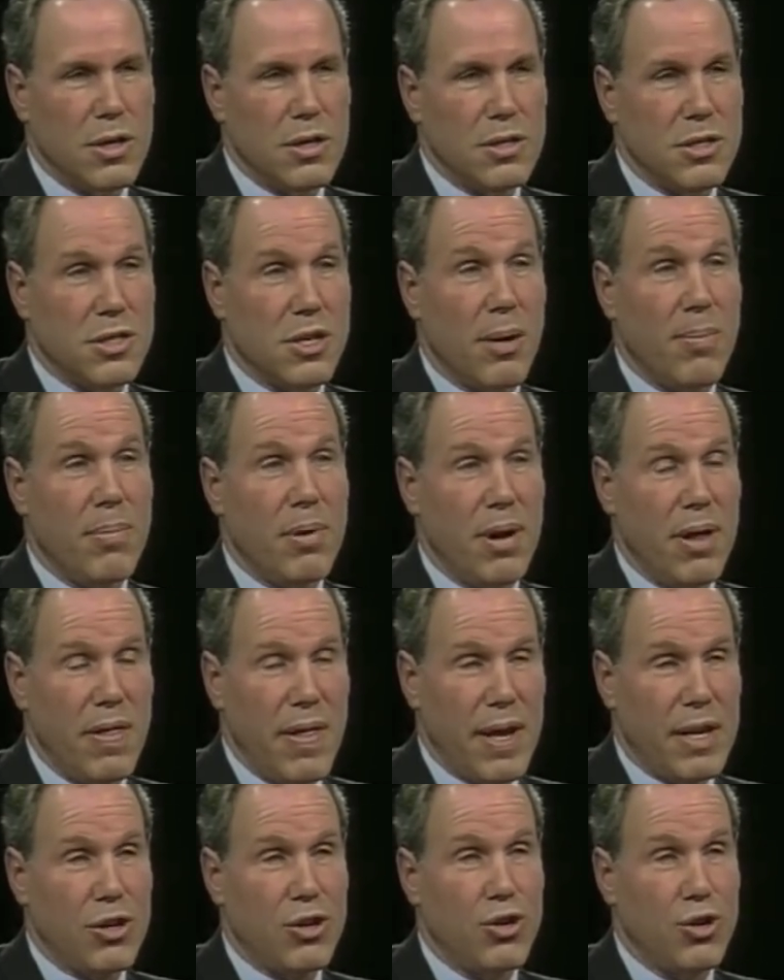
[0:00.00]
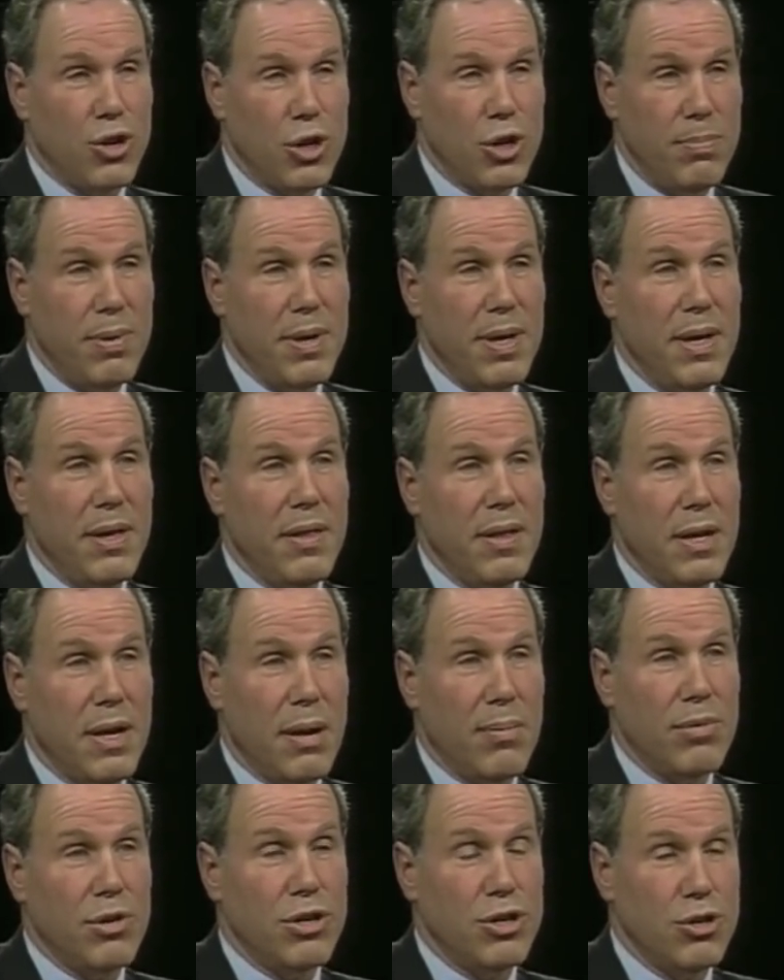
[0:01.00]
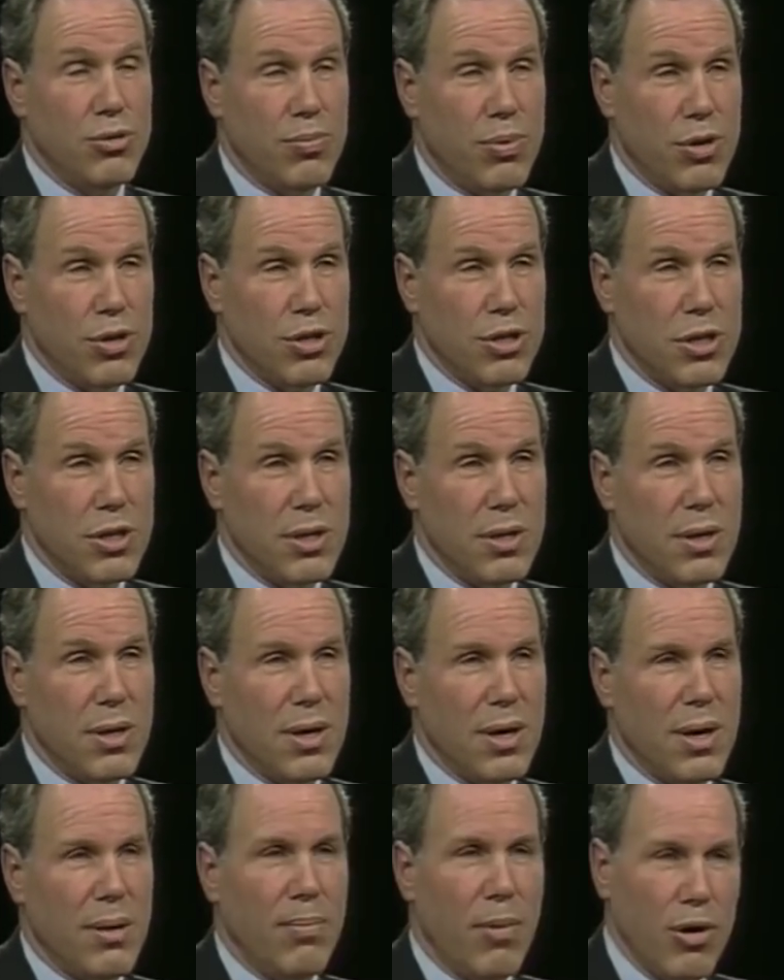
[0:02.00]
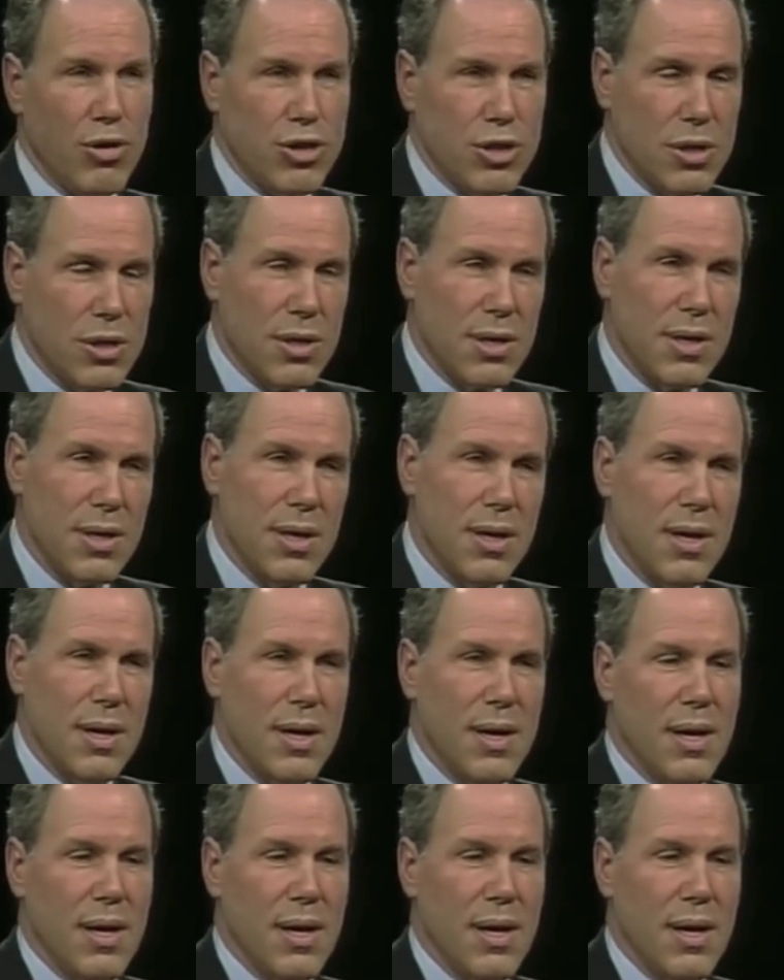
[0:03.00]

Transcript: somebody that could be the number 2 person emotionally,